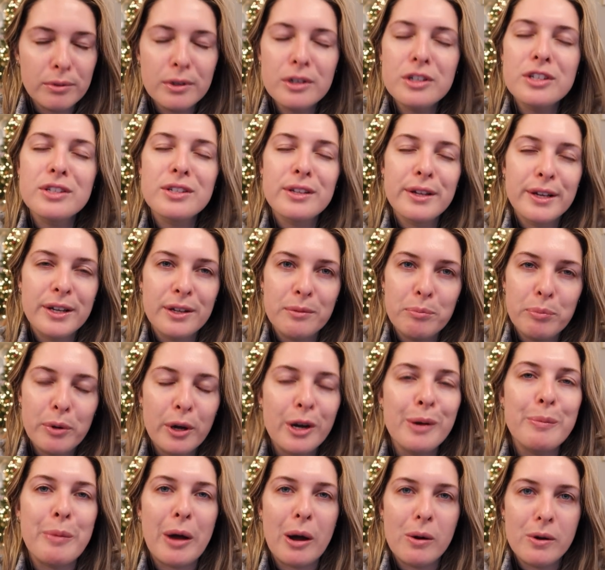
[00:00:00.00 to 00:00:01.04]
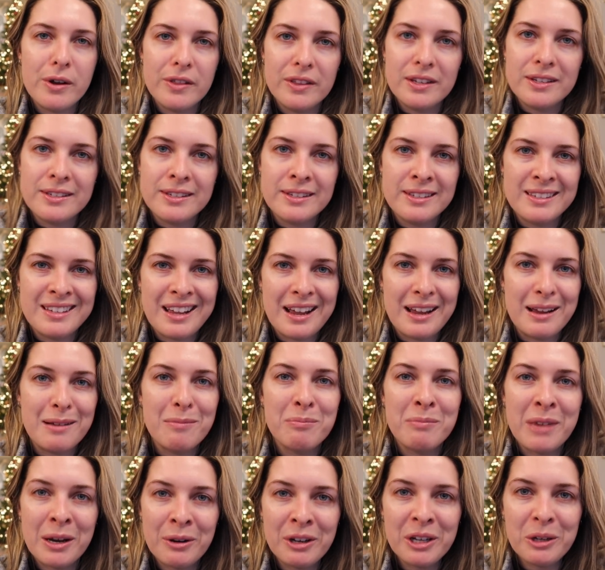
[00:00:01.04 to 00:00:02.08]
We're just gonna put a bow on this and say,
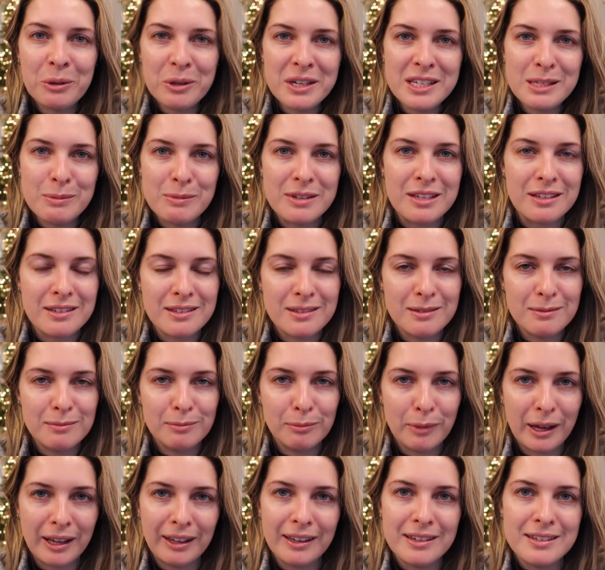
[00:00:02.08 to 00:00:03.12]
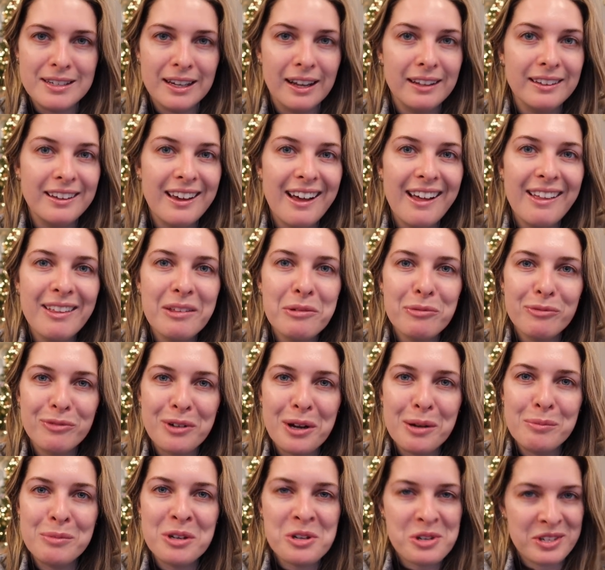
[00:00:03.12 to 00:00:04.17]
Merry Christmas, Mike and Danielle,
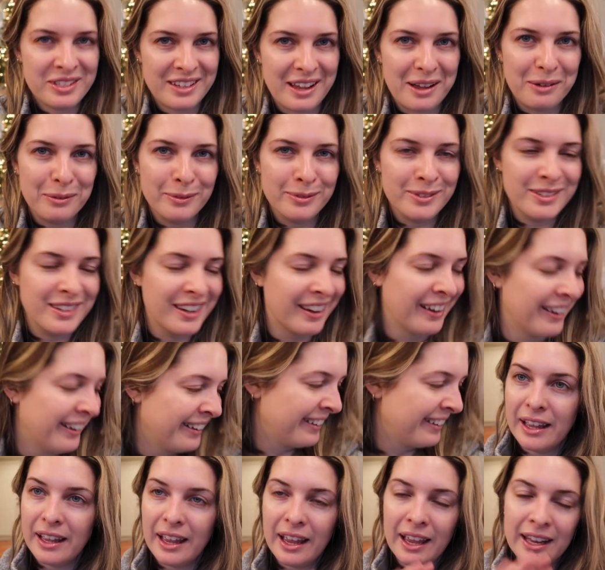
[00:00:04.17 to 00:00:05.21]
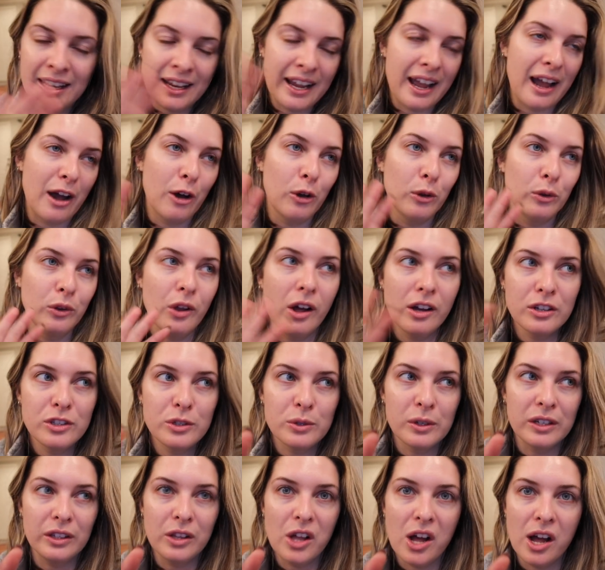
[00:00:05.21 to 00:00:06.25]
from yourselves. Anyhow, long
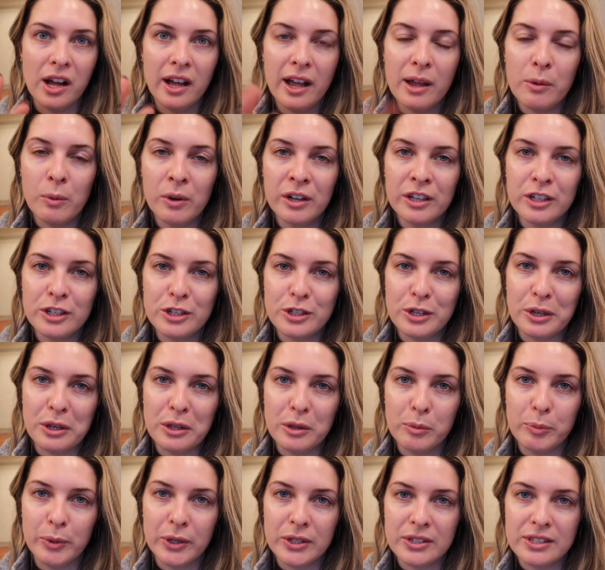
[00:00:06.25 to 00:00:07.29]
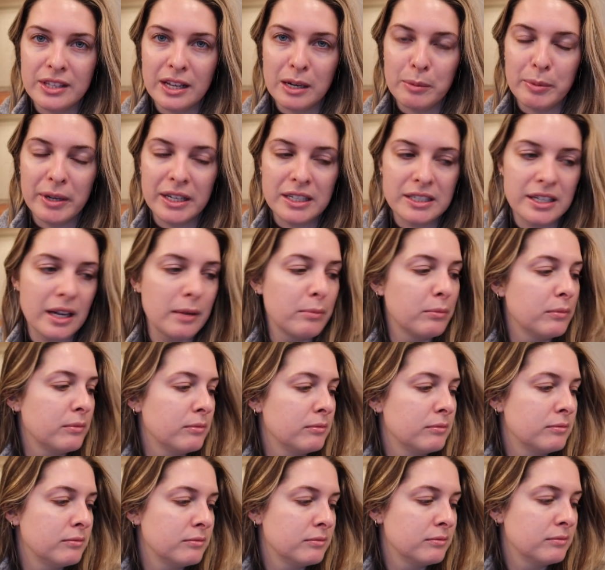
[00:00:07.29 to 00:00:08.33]
story long, I wanted to show you the books that I picked up.
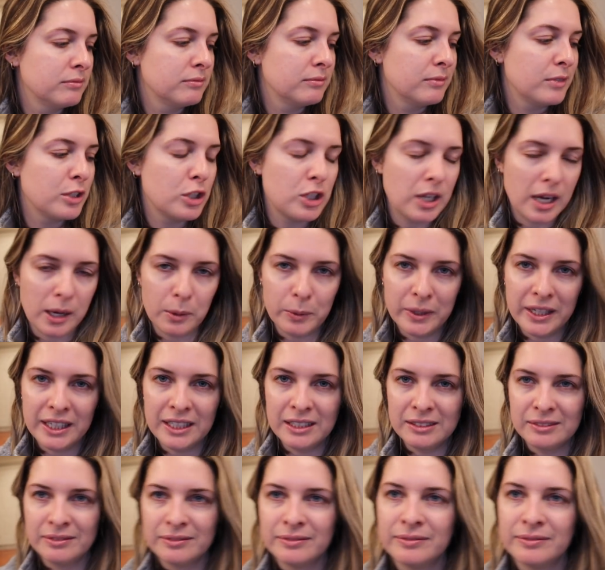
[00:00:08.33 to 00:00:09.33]
Shall we?